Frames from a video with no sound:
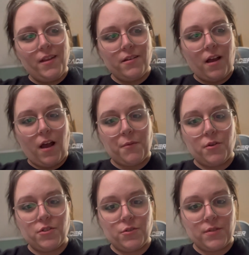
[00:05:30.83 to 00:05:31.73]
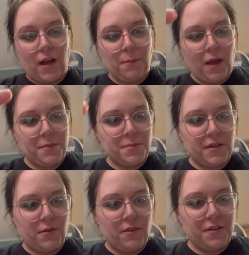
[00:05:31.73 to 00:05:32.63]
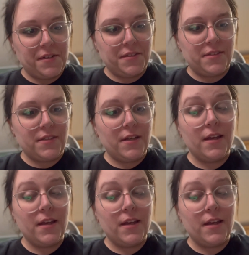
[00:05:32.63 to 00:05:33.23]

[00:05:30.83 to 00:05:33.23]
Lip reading: I'm going to time-lapse me doing this,